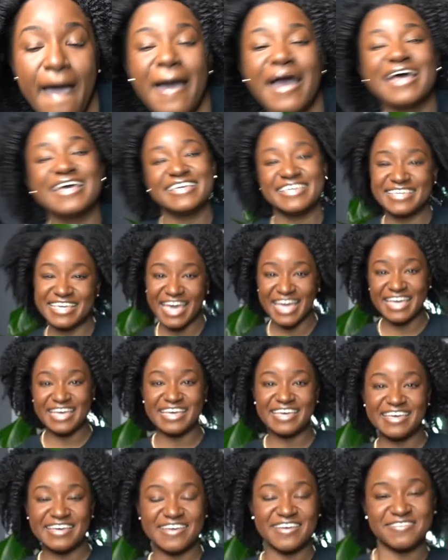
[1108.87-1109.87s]

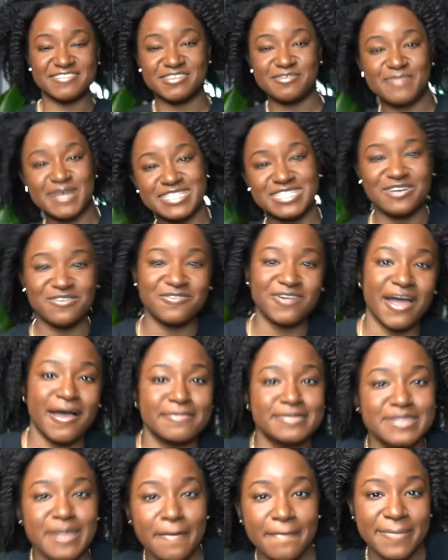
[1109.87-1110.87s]
gifts. I'm about to
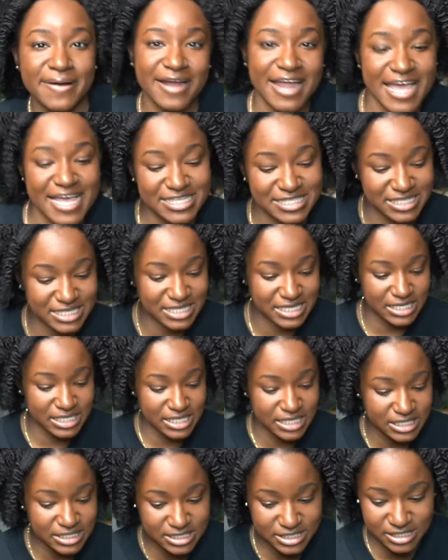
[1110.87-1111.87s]
wrap some
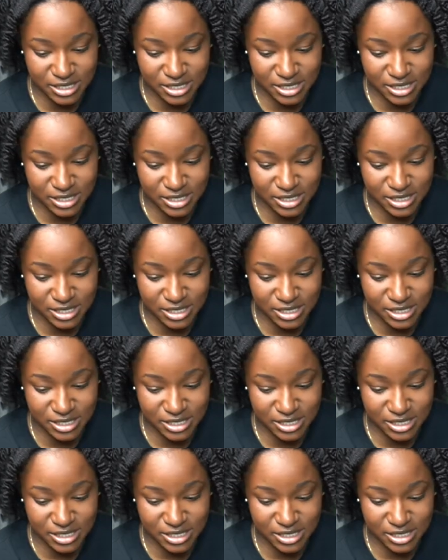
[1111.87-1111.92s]
presents.